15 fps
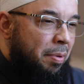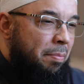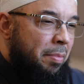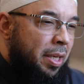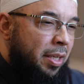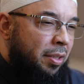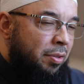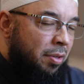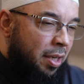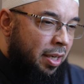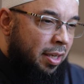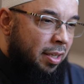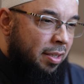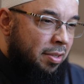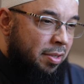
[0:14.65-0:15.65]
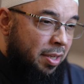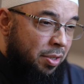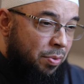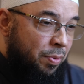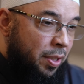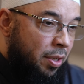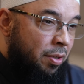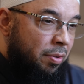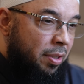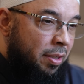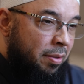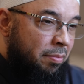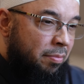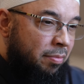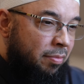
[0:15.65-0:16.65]
But many du'as, as we know
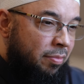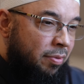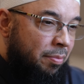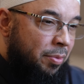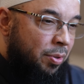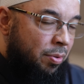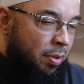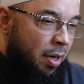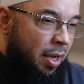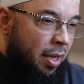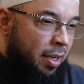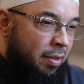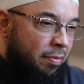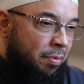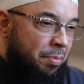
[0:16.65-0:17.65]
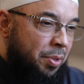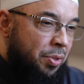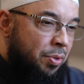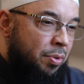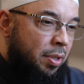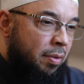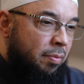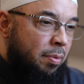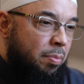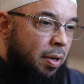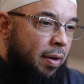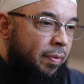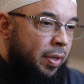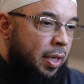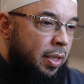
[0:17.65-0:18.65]
them from the Quran and from the Sunnah of the
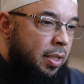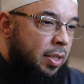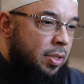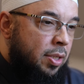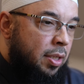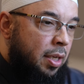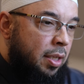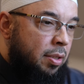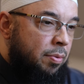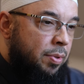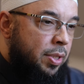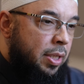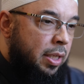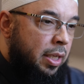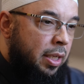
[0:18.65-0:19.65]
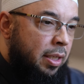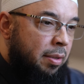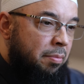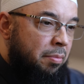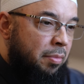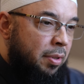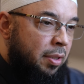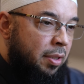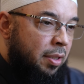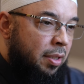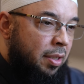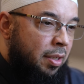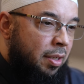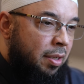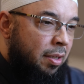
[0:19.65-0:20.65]
Prophet alayhi salatu wasalam,
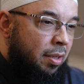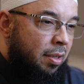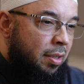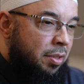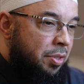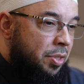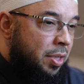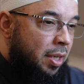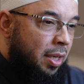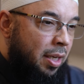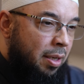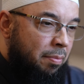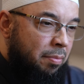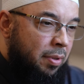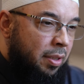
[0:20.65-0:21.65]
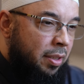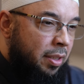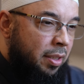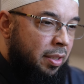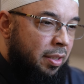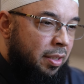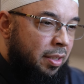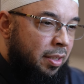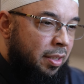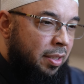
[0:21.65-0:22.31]
are just humbling